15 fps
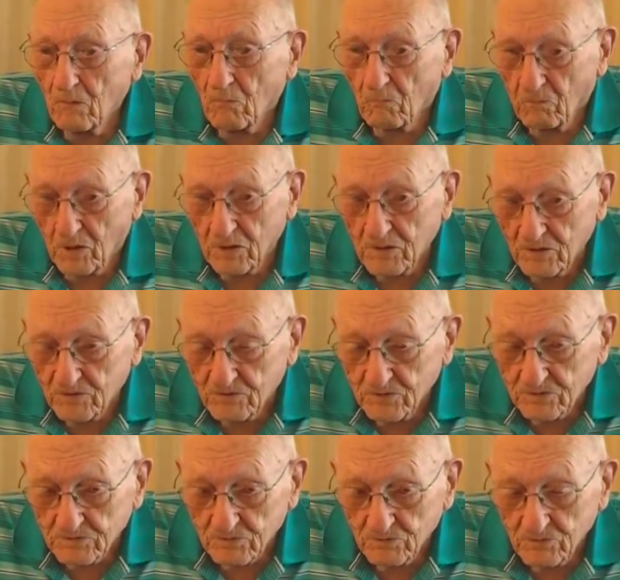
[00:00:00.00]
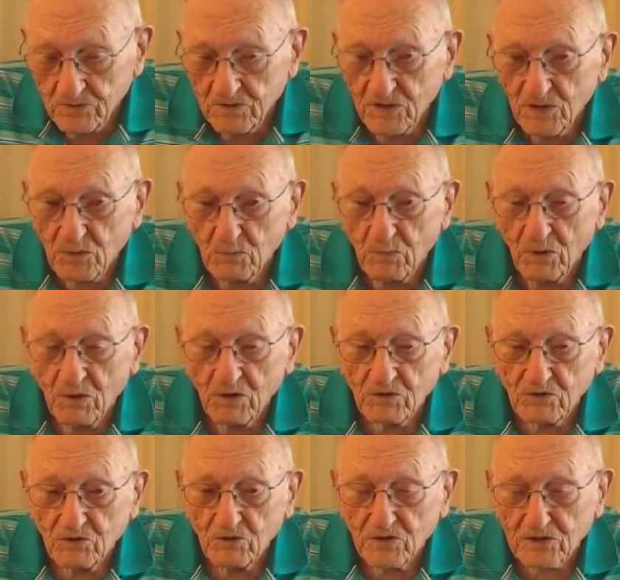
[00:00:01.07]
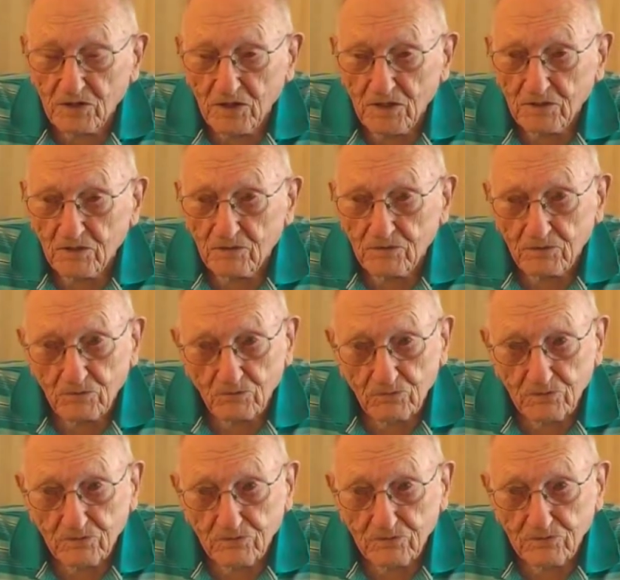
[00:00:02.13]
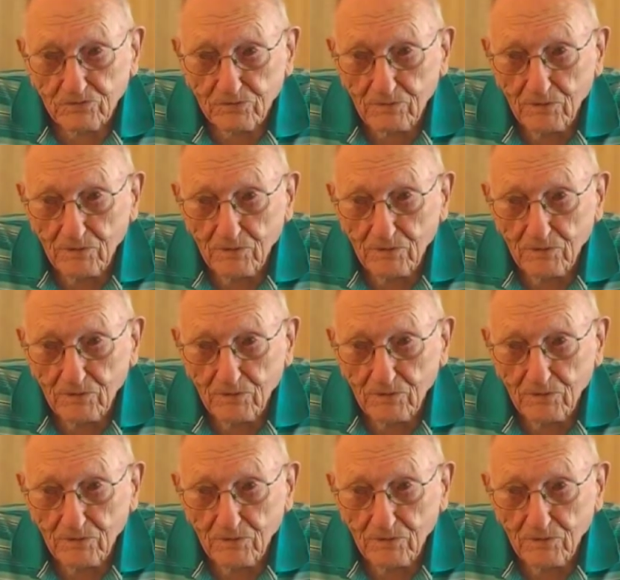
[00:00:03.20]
Well, I think that we had a ball turret gunner that was